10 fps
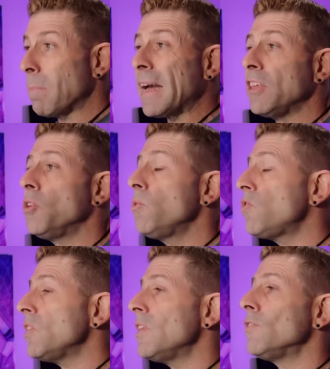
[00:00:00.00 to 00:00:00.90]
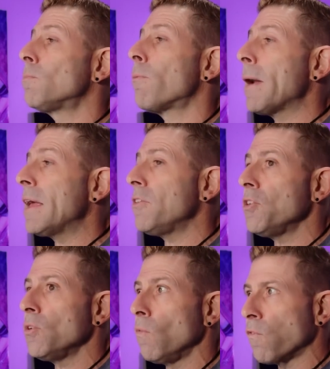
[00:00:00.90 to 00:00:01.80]
by using these brand
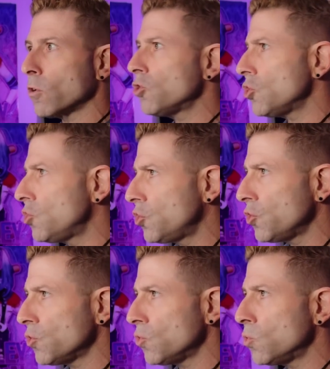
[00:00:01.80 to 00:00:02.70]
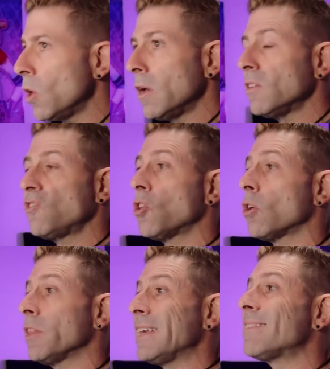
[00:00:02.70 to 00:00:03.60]
new version two
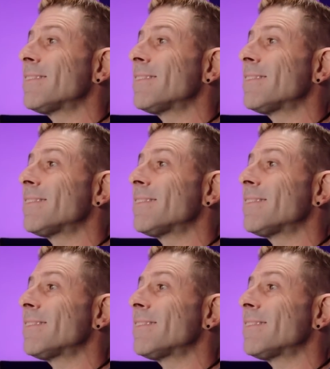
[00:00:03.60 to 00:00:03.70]
Starlink